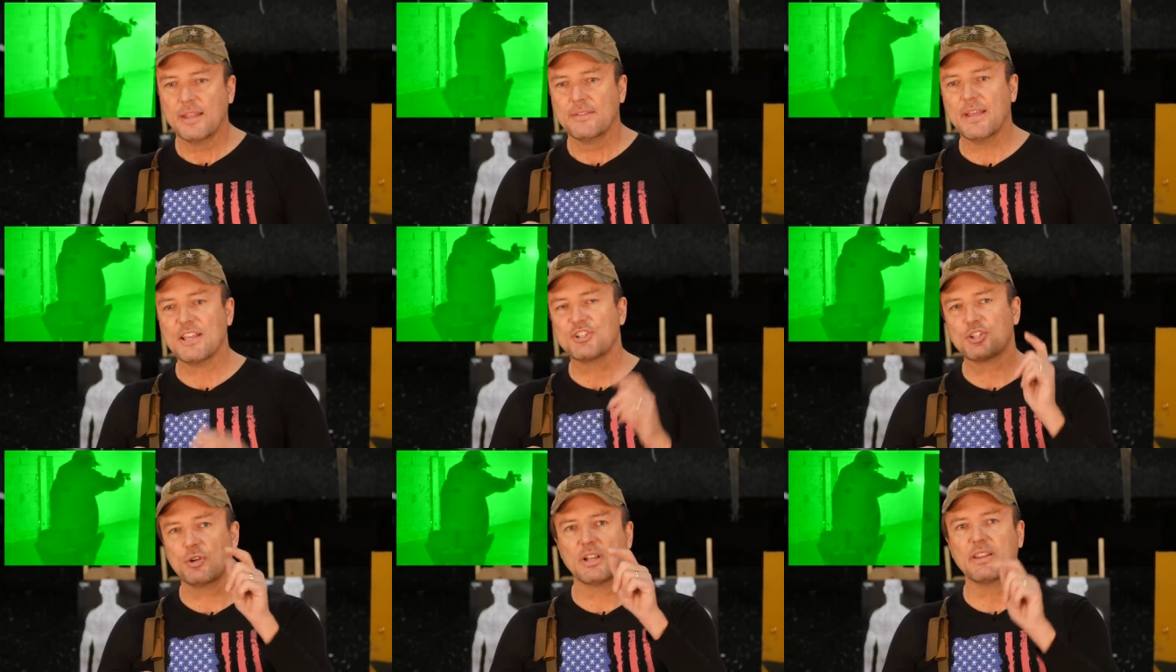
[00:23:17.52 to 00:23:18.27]
night
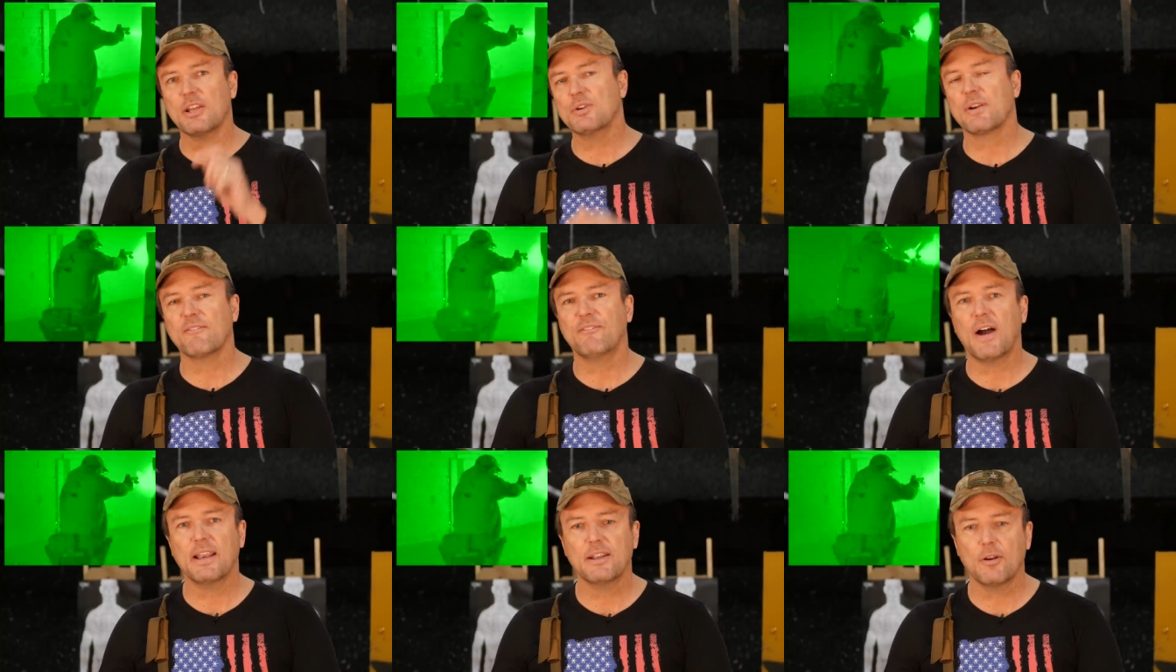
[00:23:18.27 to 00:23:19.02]
shooting that you can
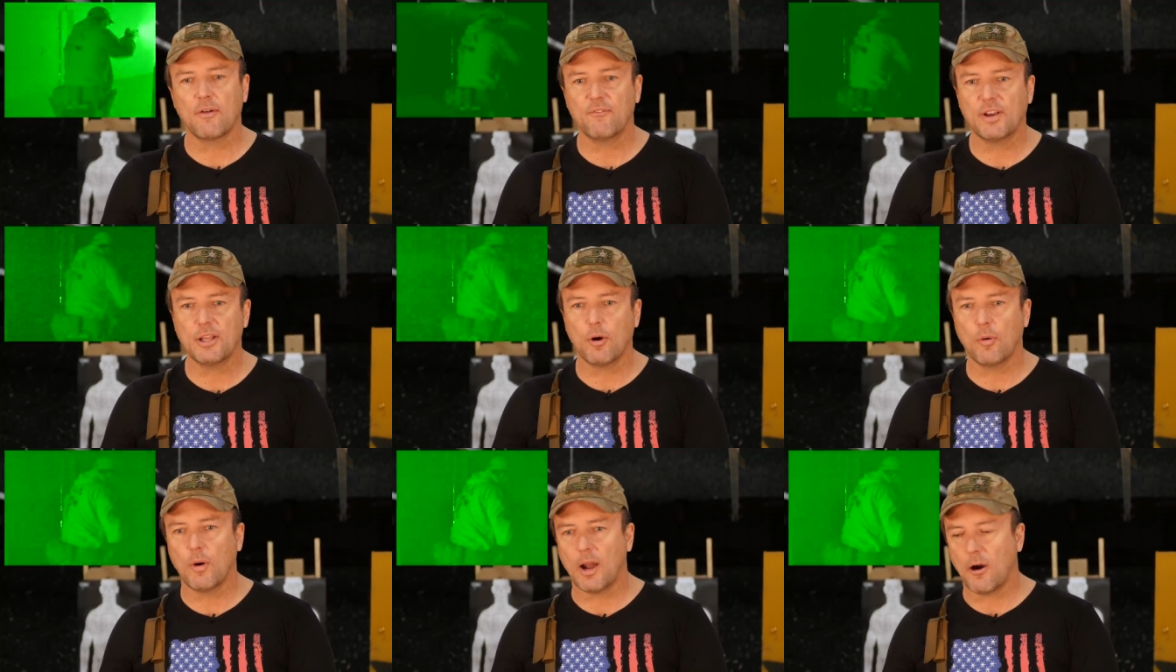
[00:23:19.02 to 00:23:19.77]
find in our
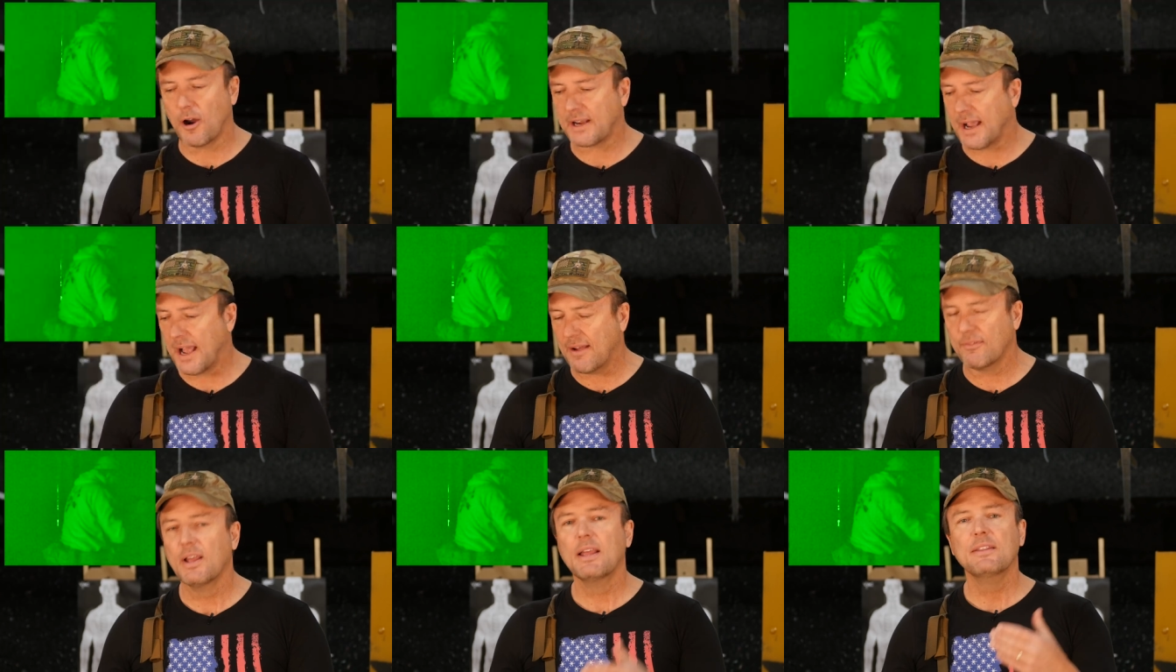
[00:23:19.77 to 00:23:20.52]
video archive,
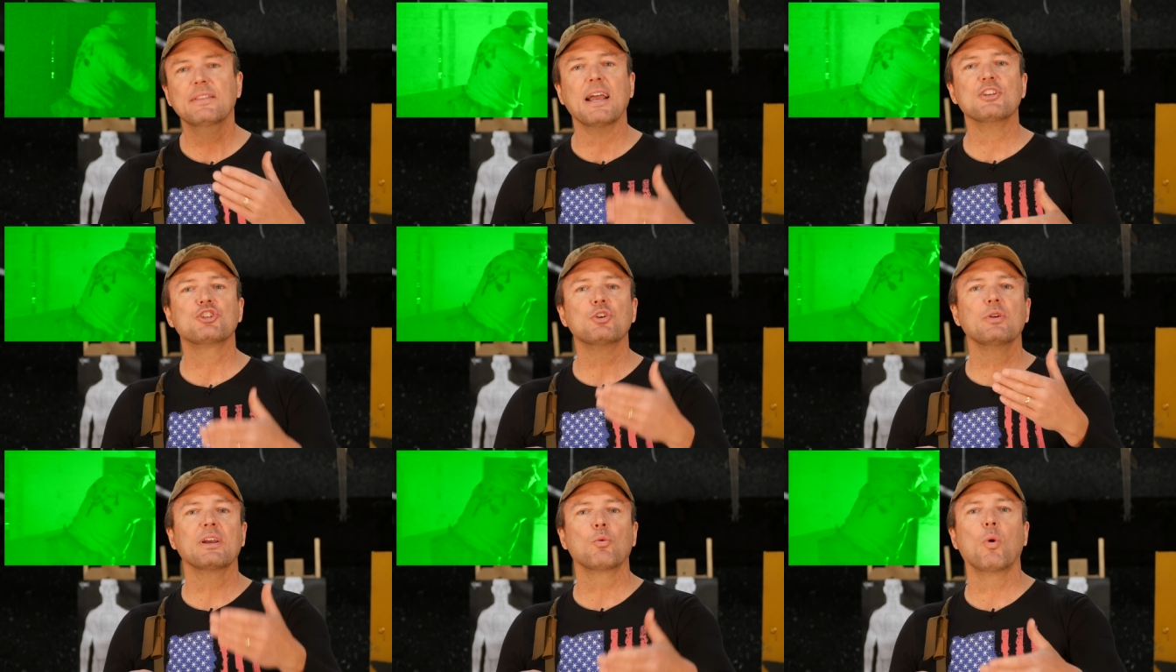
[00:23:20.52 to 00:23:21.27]
night
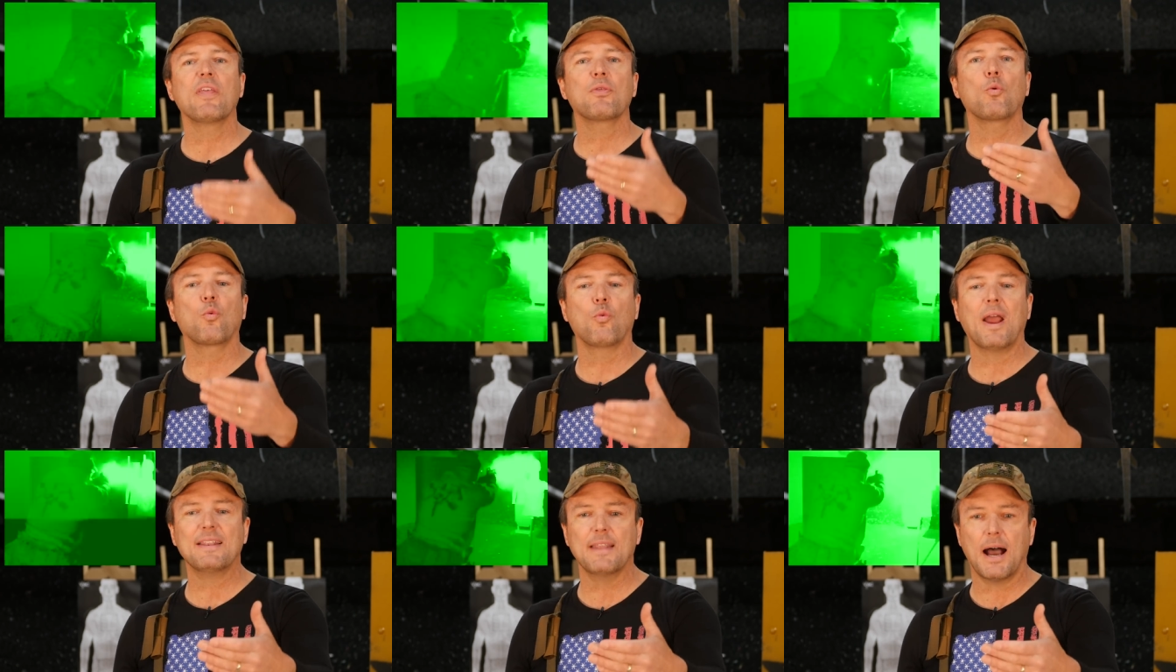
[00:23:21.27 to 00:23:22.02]
shooting with
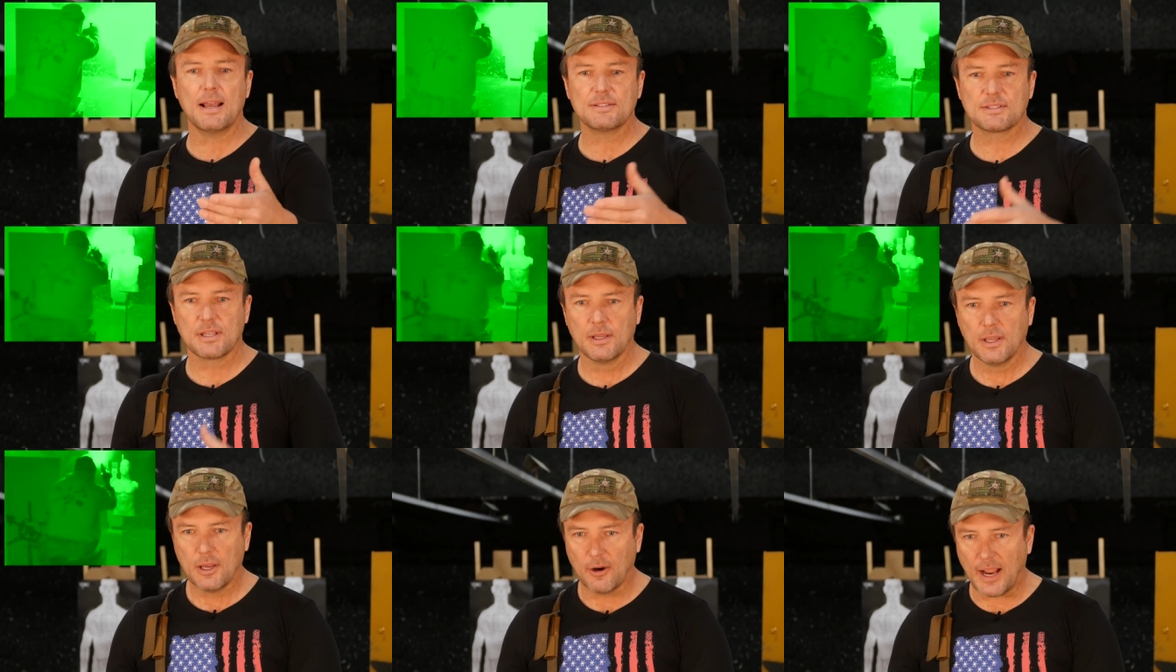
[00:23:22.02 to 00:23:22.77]
red dots,
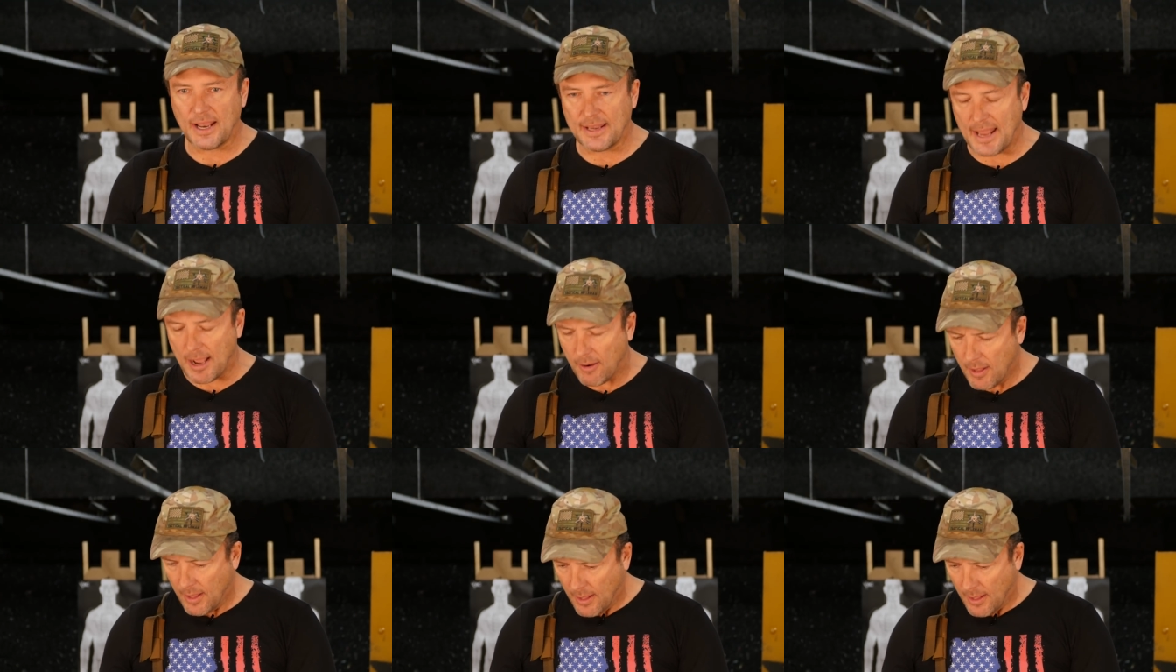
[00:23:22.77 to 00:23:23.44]
right? Now,